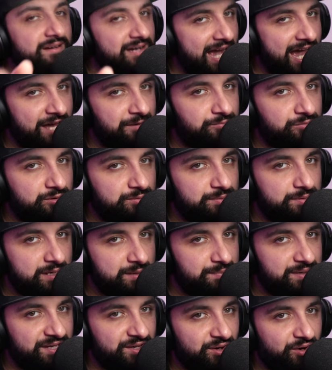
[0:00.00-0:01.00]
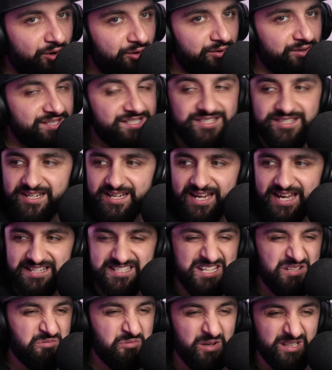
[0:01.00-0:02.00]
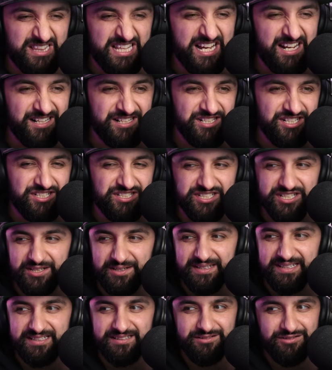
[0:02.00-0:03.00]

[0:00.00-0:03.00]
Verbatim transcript: admirably being honest and saying, what the hell are you doing?